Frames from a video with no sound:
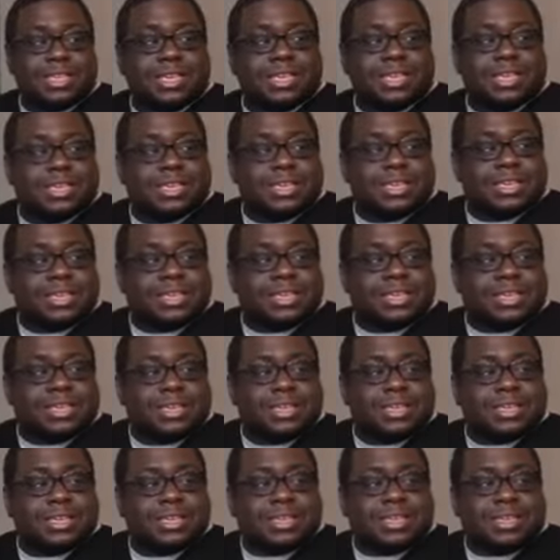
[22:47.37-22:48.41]

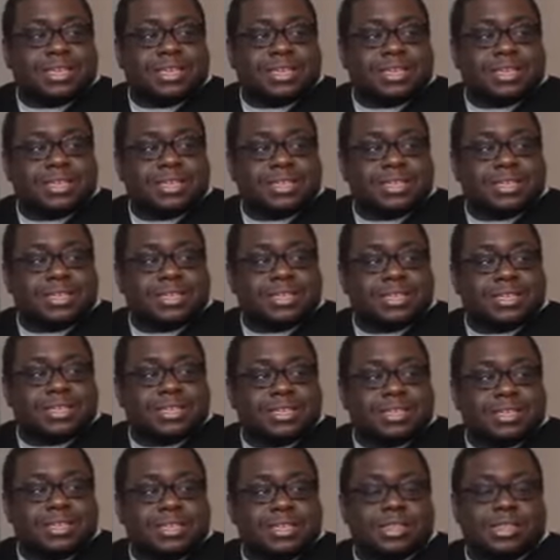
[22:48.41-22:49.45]

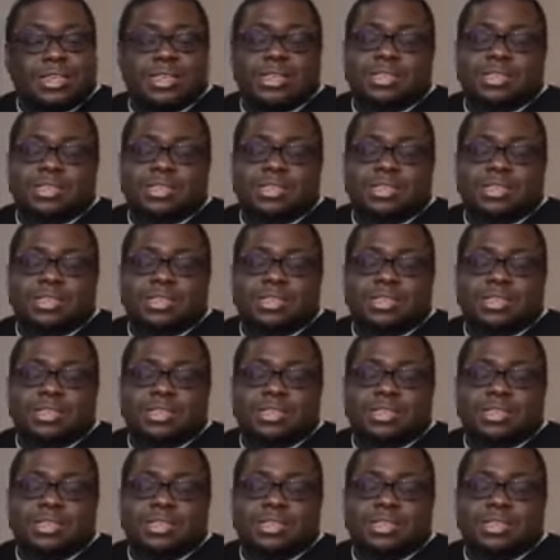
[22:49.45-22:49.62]
(not speaking)